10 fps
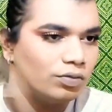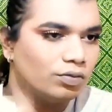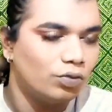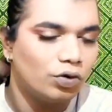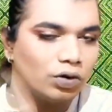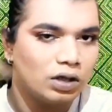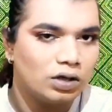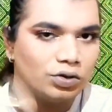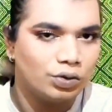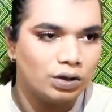more than
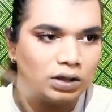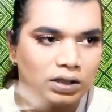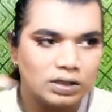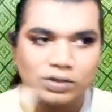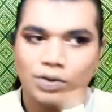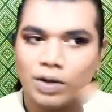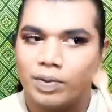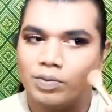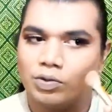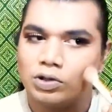doing this
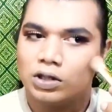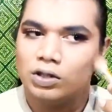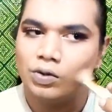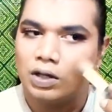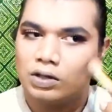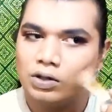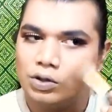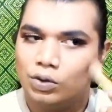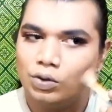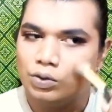swiping motion, you can
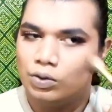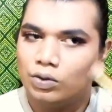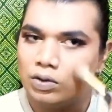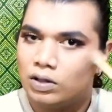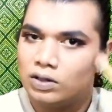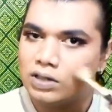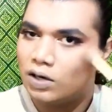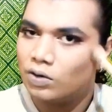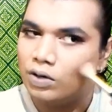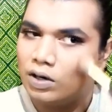do
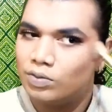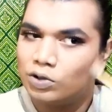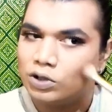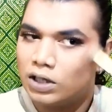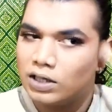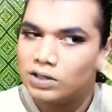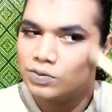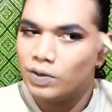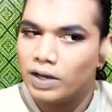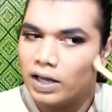circular motion as
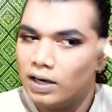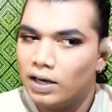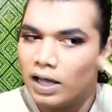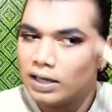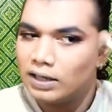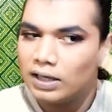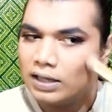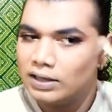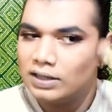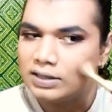well, and
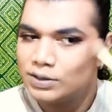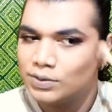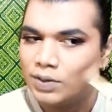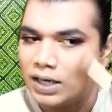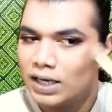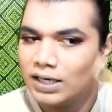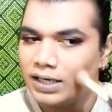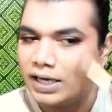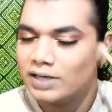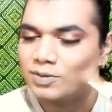in this way it
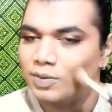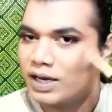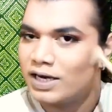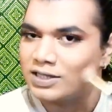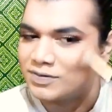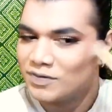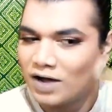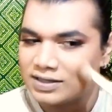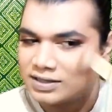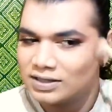gets blends
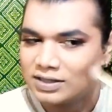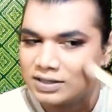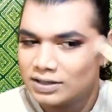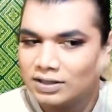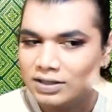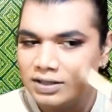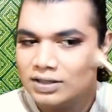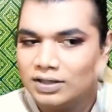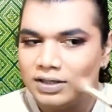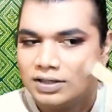faster.
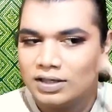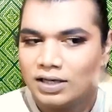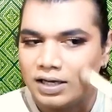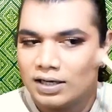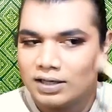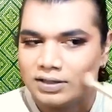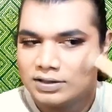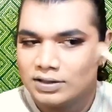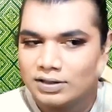And